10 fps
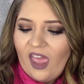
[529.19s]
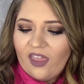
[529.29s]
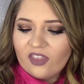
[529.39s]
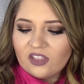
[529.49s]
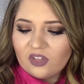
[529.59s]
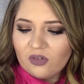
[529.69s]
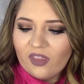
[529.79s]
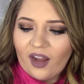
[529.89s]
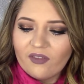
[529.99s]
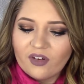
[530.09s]
And the two
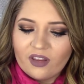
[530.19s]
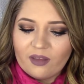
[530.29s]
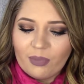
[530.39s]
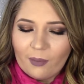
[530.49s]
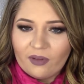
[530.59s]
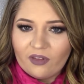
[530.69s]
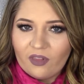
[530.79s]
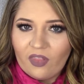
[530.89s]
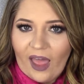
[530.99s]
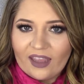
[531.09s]
that I really probably
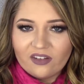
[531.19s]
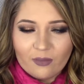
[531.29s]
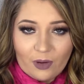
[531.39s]
liked the